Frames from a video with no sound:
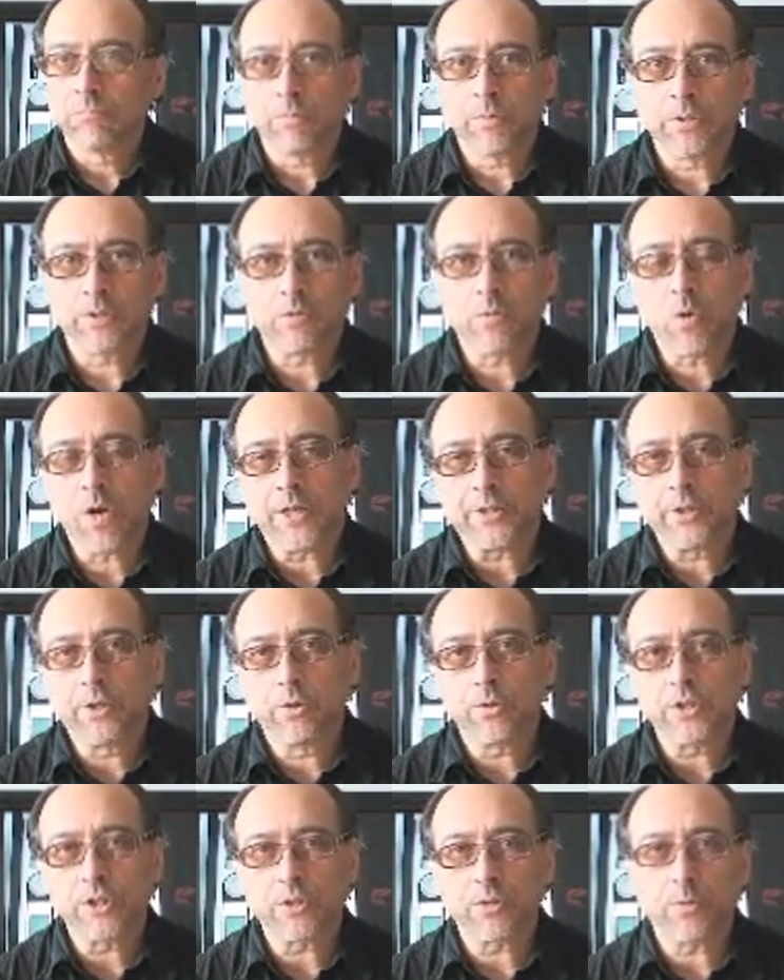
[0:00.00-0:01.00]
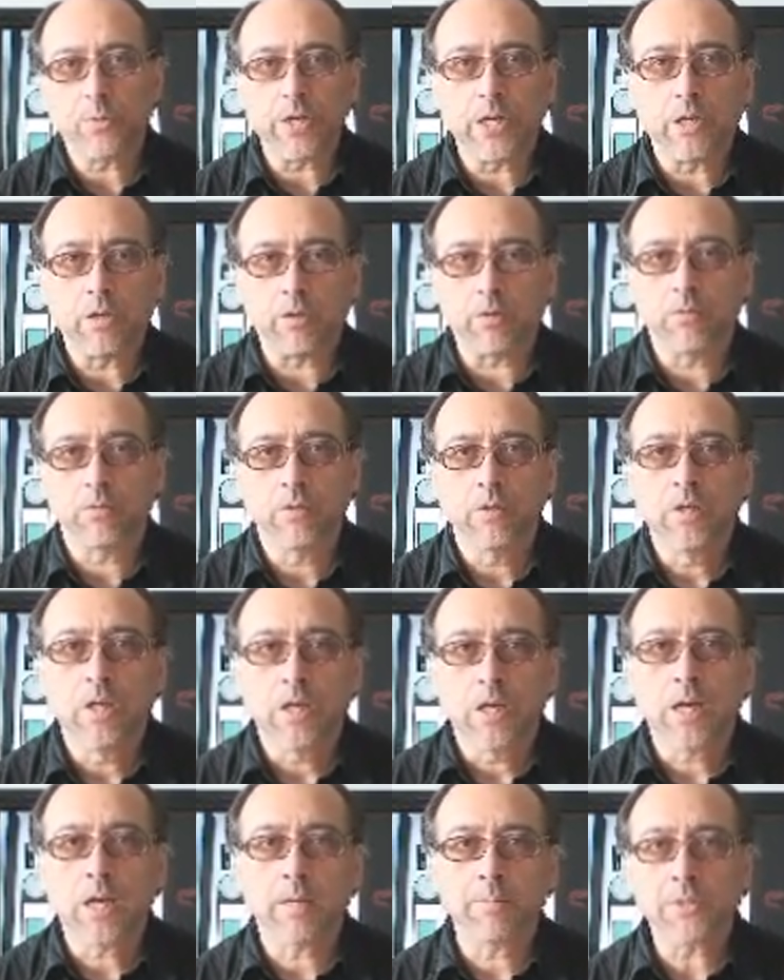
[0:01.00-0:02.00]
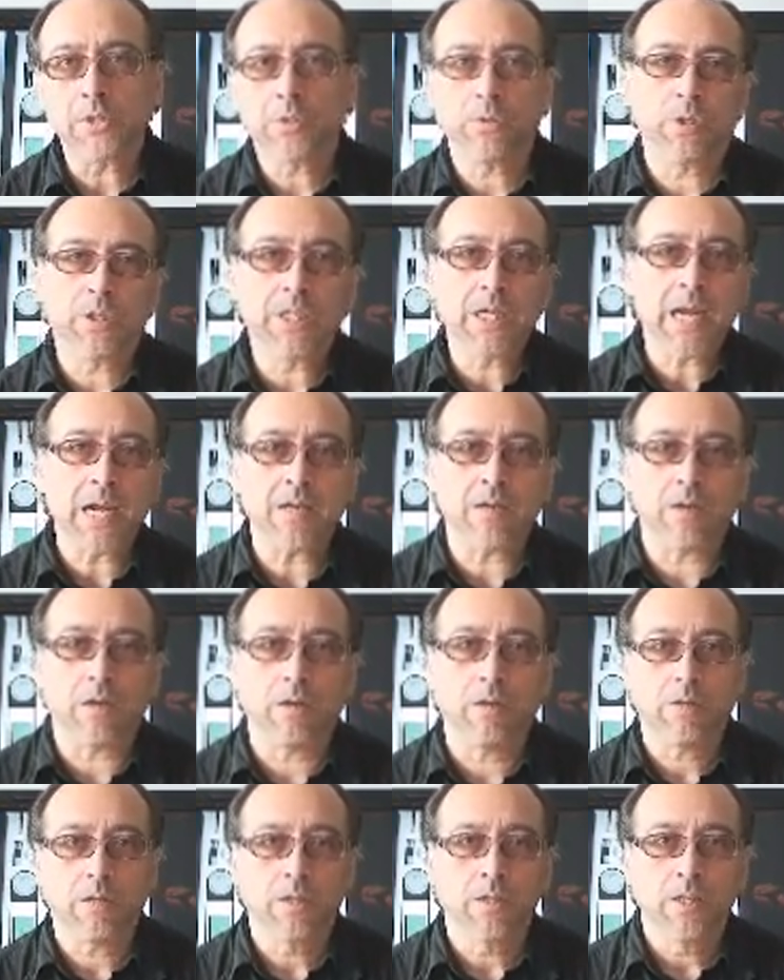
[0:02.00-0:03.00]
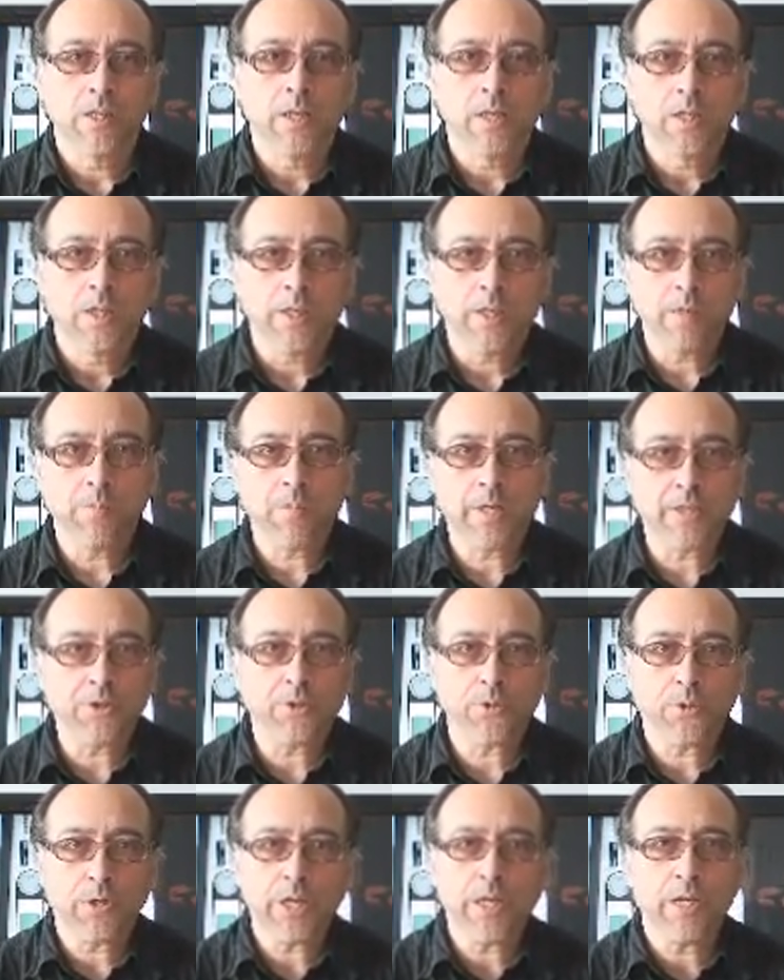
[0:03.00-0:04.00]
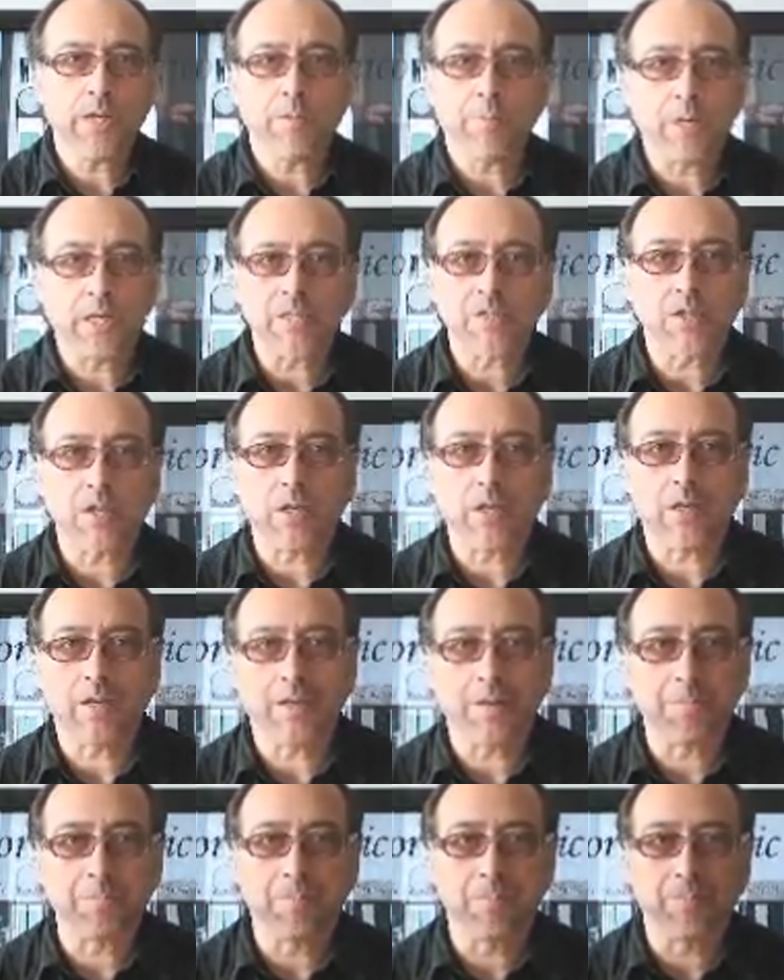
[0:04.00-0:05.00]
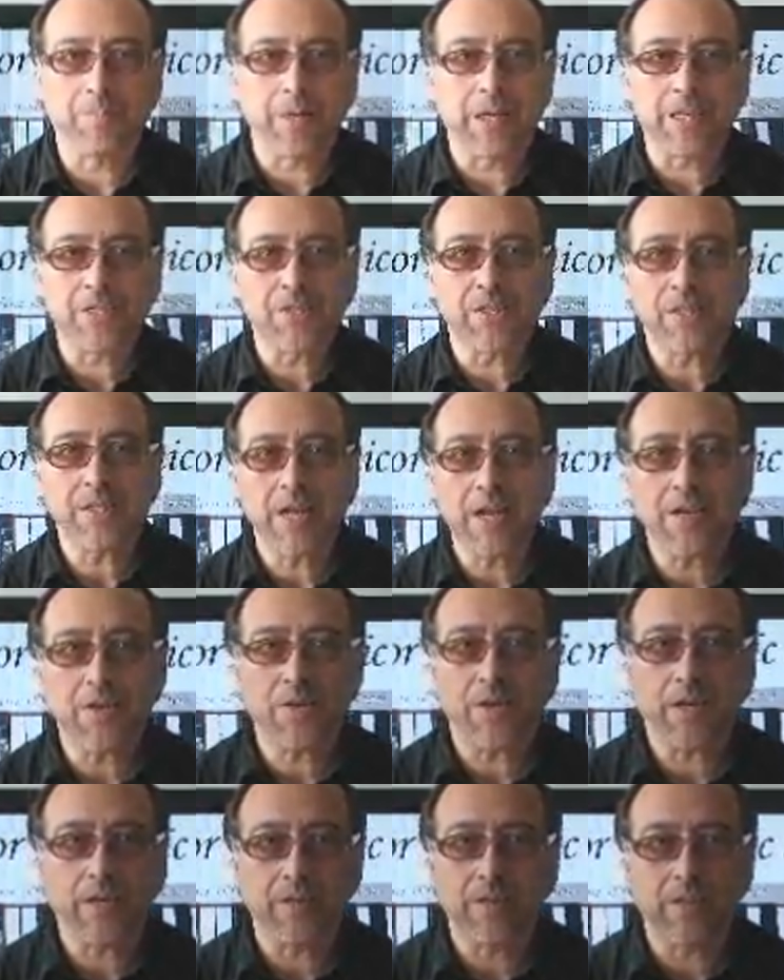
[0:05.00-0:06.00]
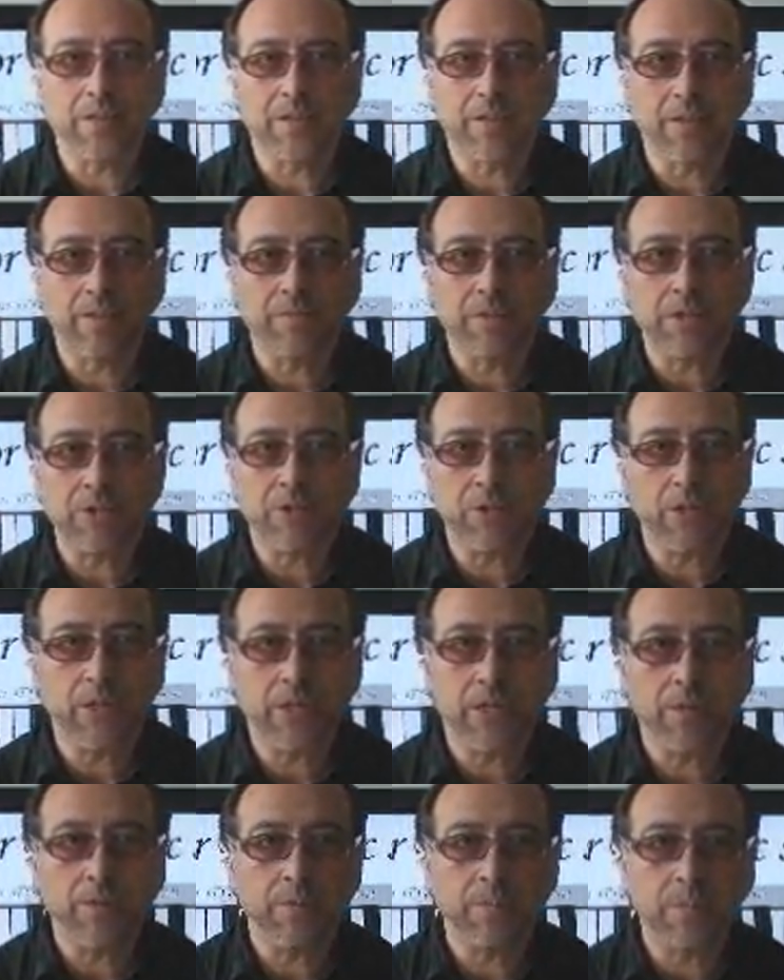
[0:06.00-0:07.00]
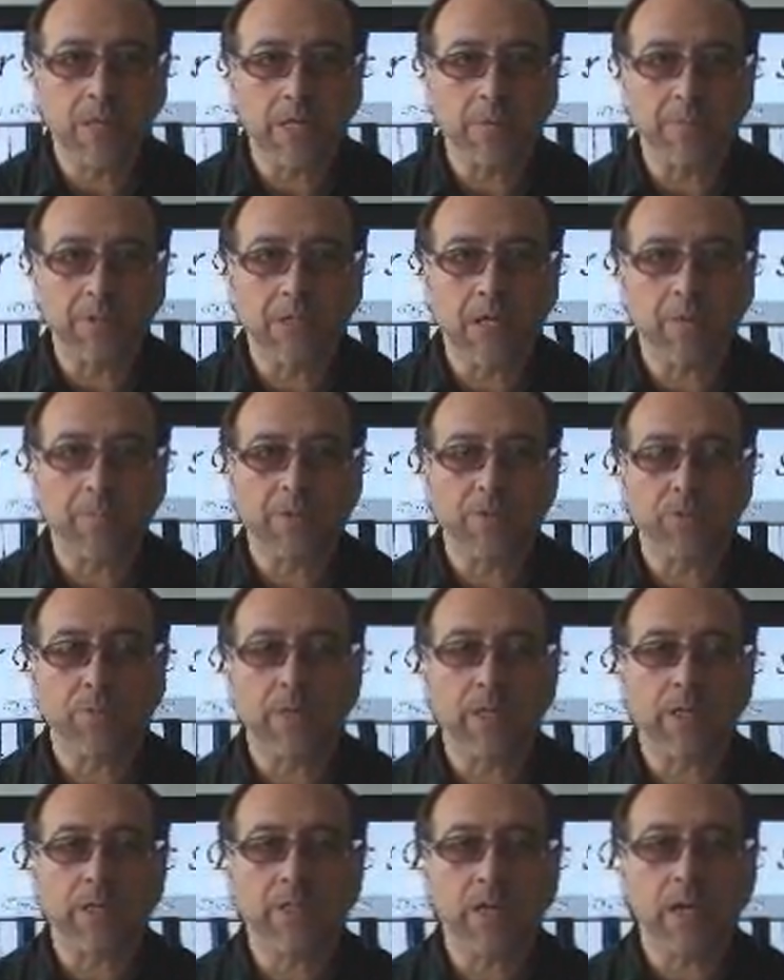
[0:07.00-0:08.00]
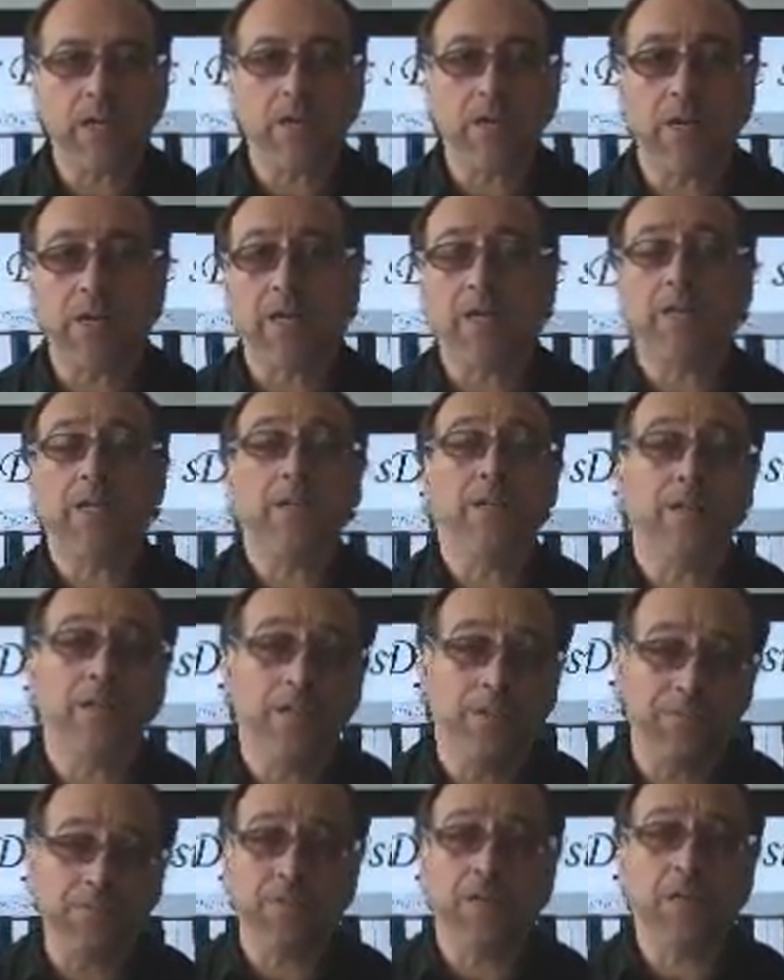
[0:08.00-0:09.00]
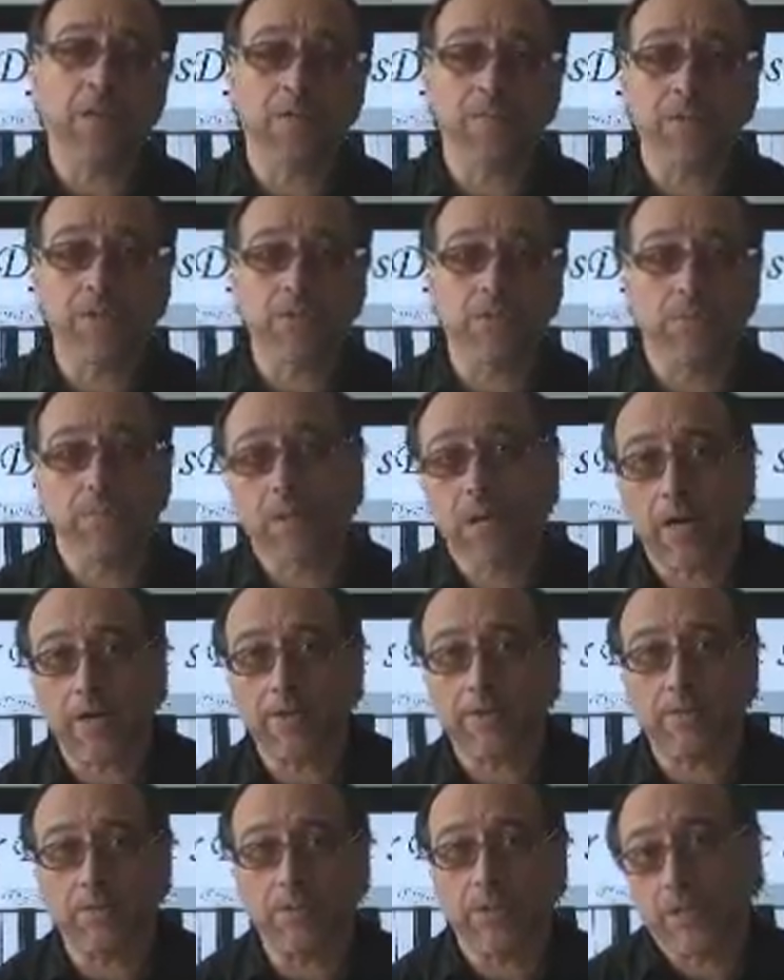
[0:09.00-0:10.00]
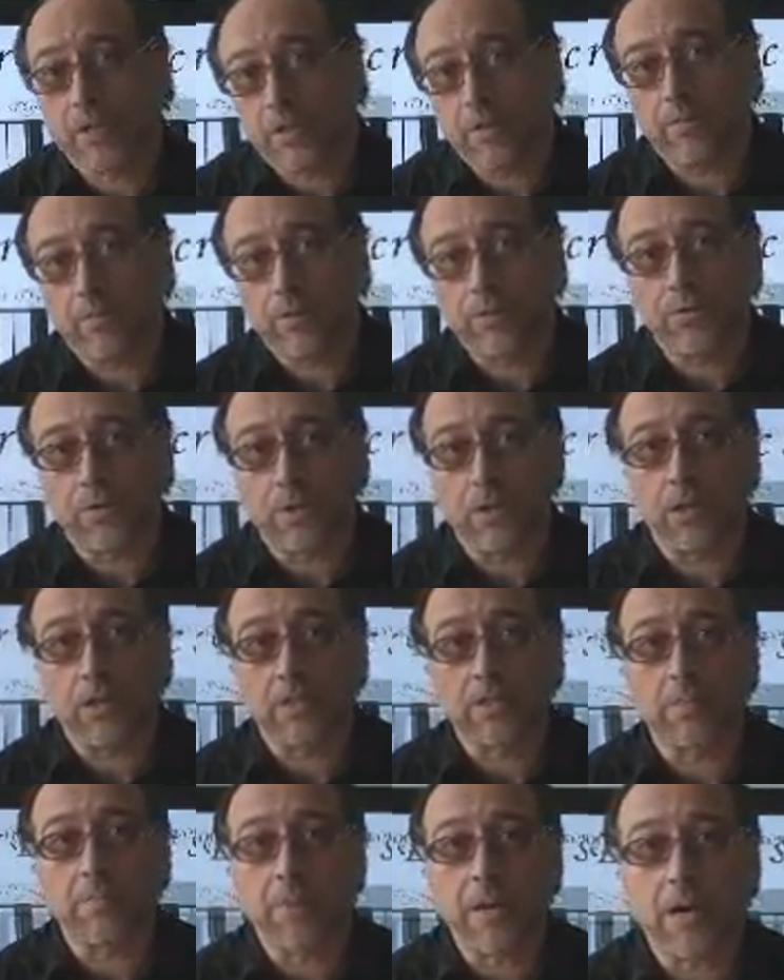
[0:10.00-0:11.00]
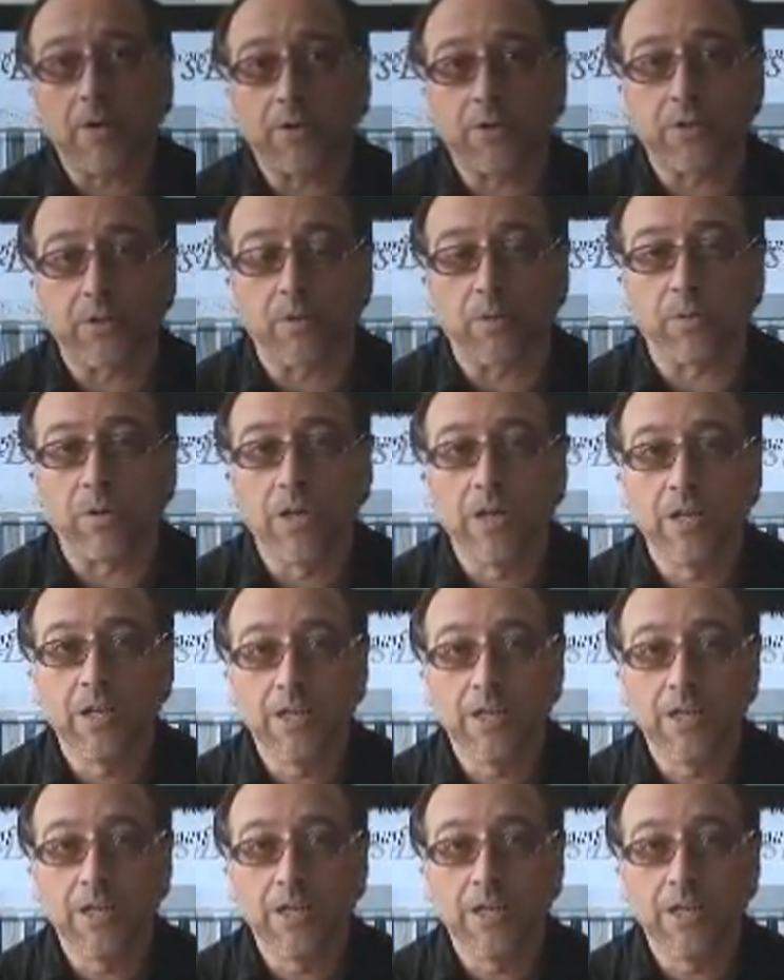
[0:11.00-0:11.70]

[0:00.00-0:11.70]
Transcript: with quite good squillo comes to a tenor, he might train him as a tenor, and eventually he might become a dramatic tenor. And if he comes to a baritone, then he would train him as a baritone.